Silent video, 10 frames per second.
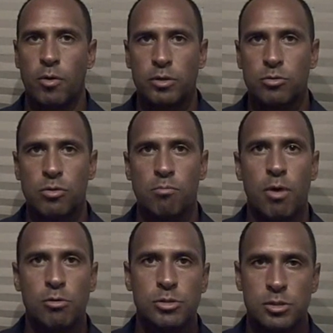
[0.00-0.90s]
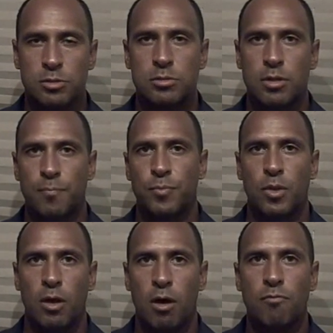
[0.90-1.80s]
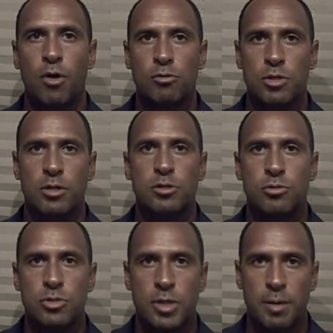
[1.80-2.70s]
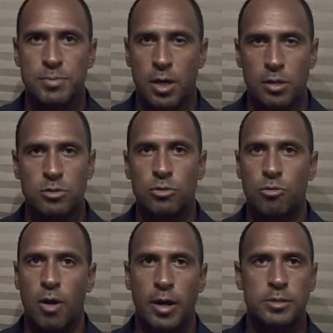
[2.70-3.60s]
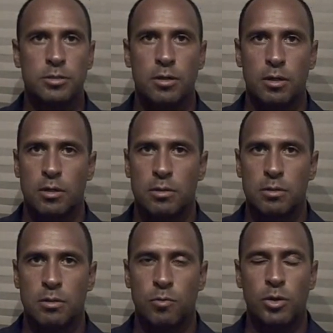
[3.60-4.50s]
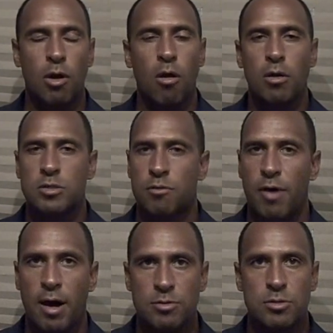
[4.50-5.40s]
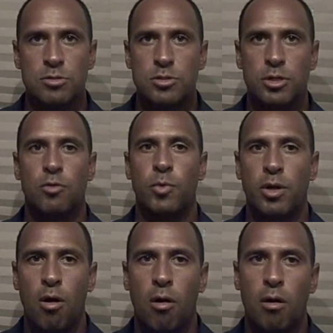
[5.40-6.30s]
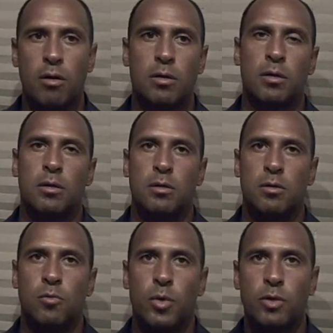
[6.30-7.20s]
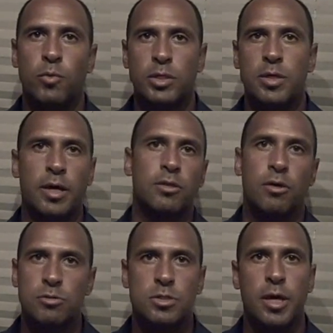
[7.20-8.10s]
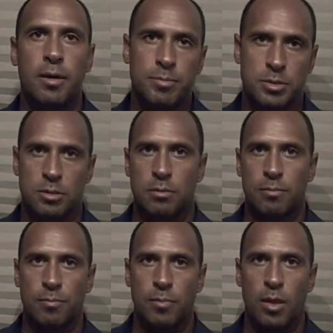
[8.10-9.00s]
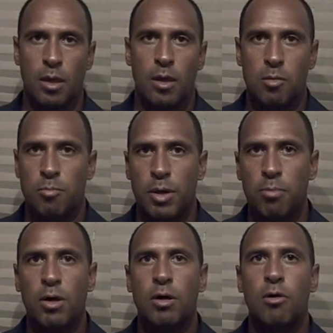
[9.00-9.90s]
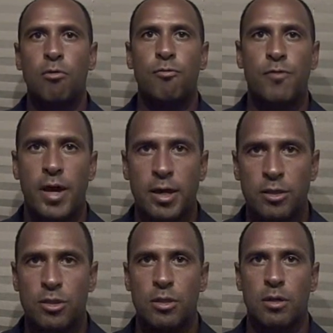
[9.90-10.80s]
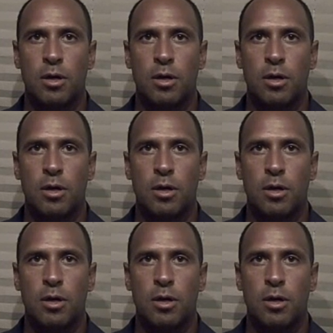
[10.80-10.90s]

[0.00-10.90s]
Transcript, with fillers: going through the motions of those initial steps unto Christ, regardless of how sincere we are when we take those steps. Biblical faith,